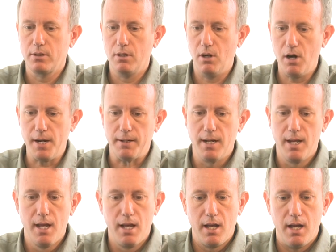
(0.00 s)
All right.
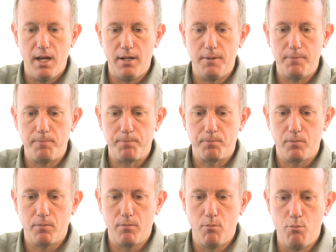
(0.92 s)

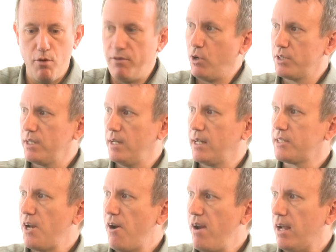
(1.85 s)
Moving on to the
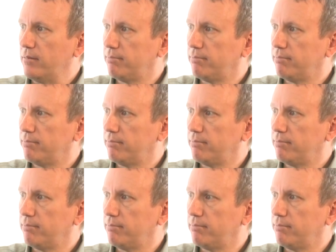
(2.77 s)
next area.